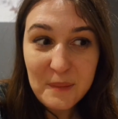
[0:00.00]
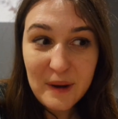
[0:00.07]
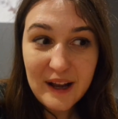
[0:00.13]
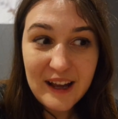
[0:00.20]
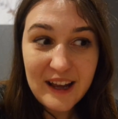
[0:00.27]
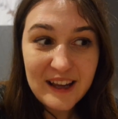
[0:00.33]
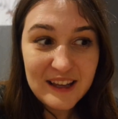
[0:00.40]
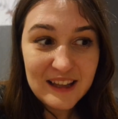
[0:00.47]

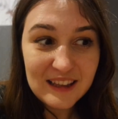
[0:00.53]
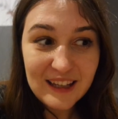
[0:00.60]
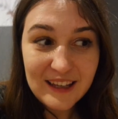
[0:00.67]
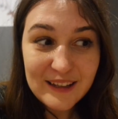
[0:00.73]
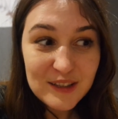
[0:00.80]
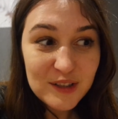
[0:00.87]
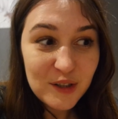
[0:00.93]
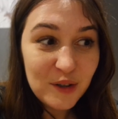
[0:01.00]
my
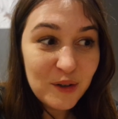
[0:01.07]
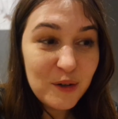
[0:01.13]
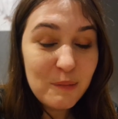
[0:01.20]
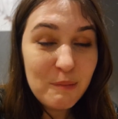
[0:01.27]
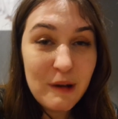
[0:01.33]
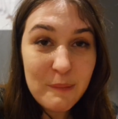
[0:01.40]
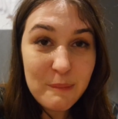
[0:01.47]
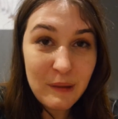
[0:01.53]
legs
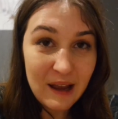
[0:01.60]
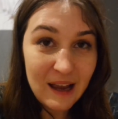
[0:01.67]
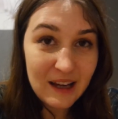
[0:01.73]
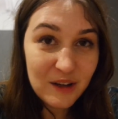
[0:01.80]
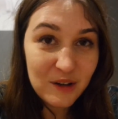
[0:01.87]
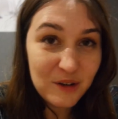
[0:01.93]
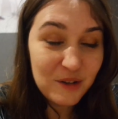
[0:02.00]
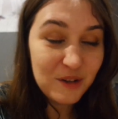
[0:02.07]
hurt, my
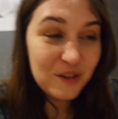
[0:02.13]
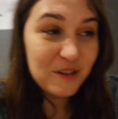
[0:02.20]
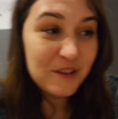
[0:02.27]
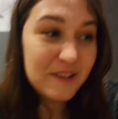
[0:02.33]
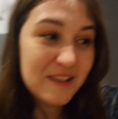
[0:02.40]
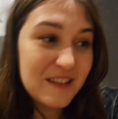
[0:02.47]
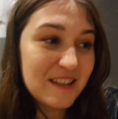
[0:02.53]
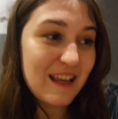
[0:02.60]
back
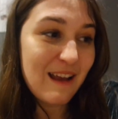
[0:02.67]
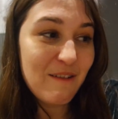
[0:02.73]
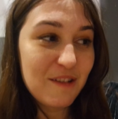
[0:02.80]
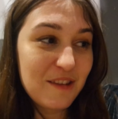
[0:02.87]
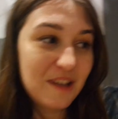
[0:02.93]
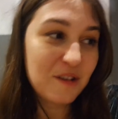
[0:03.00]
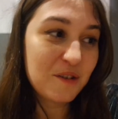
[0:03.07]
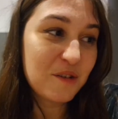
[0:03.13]
hurts,
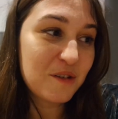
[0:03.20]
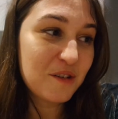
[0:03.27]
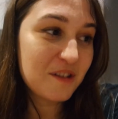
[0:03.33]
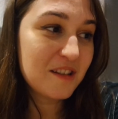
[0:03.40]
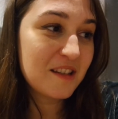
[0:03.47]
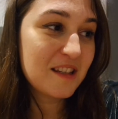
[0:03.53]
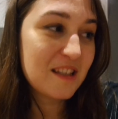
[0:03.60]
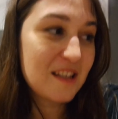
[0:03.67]
everything
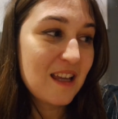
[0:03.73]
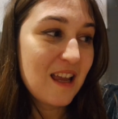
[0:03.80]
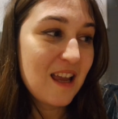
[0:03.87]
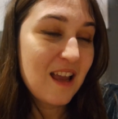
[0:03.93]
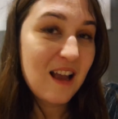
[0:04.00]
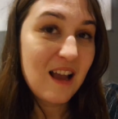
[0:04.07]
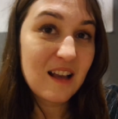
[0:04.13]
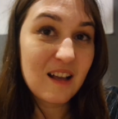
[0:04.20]
hurts.
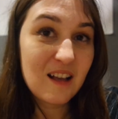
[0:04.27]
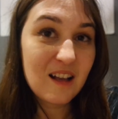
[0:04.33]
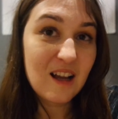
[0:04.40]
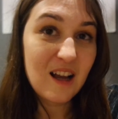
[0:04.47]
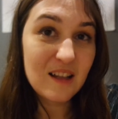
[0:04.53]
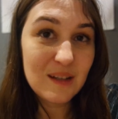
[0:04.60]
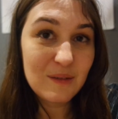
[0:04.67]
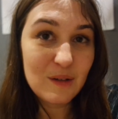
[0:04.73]
I
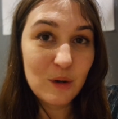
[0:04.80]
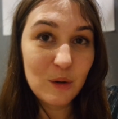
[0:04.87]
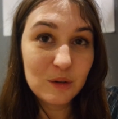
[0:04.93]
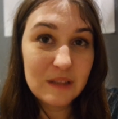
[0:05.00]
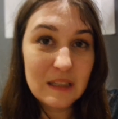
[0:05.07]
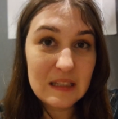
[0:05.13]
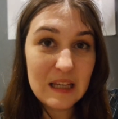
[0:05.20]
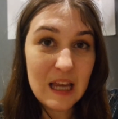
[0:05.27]
can't even
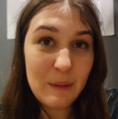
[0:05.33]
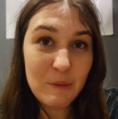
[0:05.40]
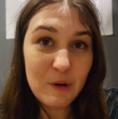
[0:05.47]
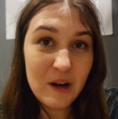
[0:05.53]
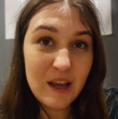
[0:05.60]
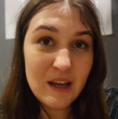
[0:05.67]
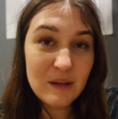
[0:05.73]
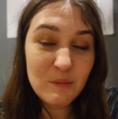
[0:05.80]
hold this
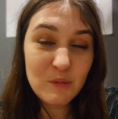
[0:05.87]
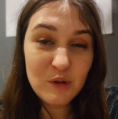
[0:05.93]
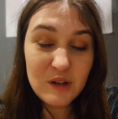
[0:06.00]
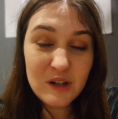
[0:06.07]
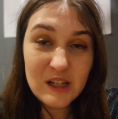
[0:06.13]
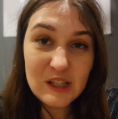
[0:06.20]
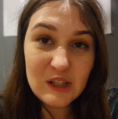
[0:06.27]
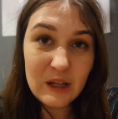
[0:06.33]
camera
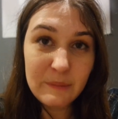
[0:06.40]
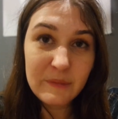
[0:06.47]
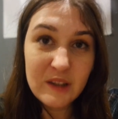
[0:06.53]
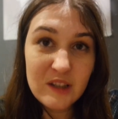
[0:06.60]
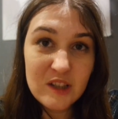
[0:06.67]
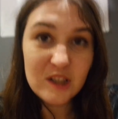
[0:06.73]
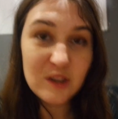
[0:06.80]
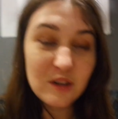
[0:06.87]
anymore, so
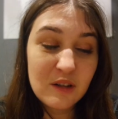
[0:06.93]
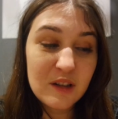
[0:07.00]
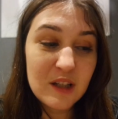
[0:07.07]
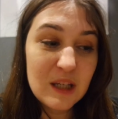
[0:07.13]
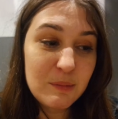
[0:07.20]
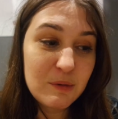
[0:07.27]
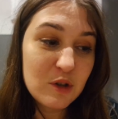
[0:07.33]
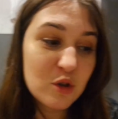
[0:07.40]
I'm just gonna
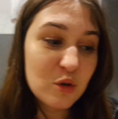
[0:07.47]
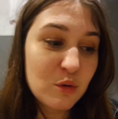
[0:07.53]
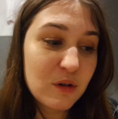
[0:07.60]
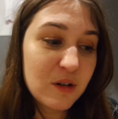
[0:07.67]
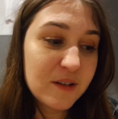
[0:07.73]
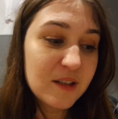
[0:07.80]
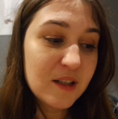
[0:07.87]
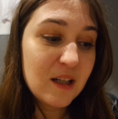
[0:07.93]
keep it
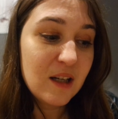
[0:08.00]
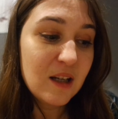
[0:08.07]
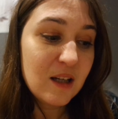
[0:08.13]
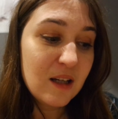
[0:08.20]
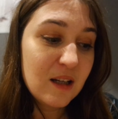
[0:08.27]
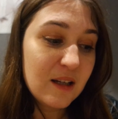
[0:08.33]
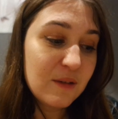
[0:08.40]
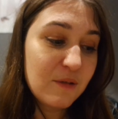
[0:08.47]
short.
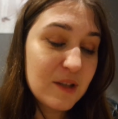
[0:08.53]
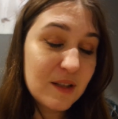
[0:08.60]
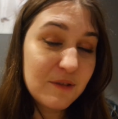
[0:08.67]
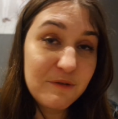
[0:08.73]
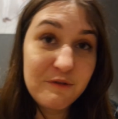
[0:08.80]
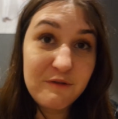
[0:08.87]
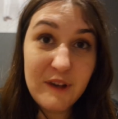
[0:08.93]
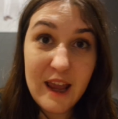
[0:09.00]
It was a
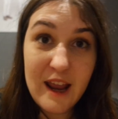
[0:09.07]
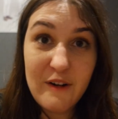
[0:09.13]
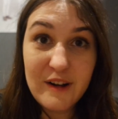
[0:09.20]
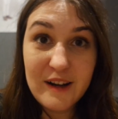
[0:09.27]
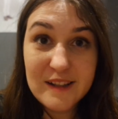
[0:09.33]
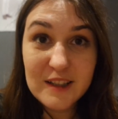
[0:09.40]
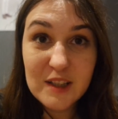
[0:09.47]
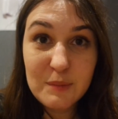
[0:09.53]
very
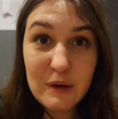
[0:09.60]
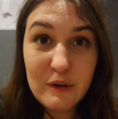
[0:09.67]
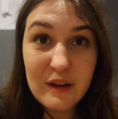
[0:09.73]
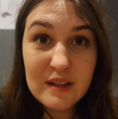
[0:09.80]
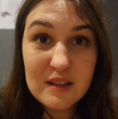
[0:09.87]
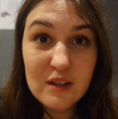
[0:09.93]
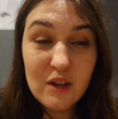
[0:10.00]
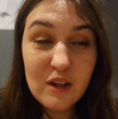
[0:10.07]
nice
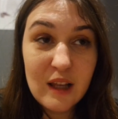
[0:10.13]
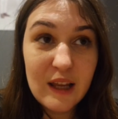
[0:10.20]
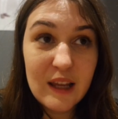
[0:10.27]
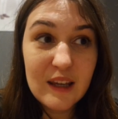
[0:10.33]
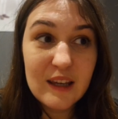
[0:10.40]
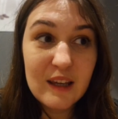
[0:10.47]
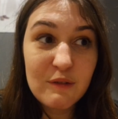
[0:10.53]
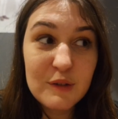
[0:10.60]
experience though,
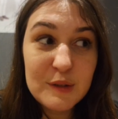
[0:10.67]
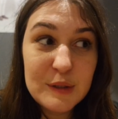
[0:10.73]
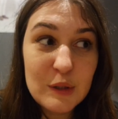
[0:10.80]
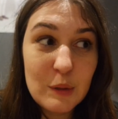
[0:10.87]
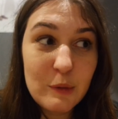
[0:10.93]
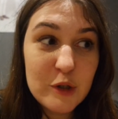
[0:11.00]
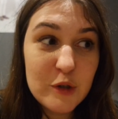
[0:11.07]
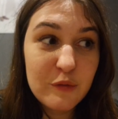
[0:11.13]
like it was
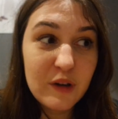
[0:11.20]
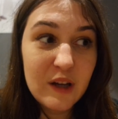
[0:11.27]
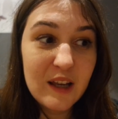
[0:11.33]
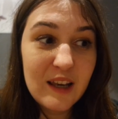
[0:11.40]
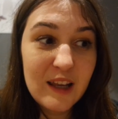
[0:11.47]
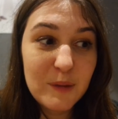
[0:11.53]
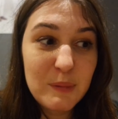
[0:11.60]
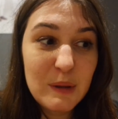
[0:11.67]
so much
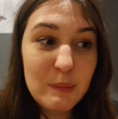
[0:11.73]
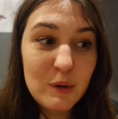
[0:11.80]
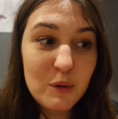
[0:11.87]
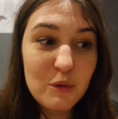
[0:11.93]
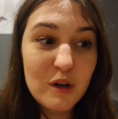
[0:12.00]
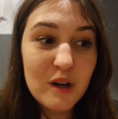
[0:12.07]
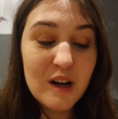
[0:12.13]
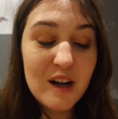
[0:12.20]
fun, like people
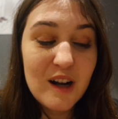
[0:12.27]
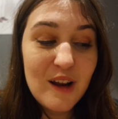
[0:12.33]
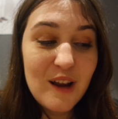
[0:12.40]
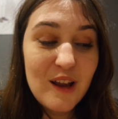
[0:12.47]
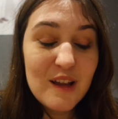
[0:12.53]
were,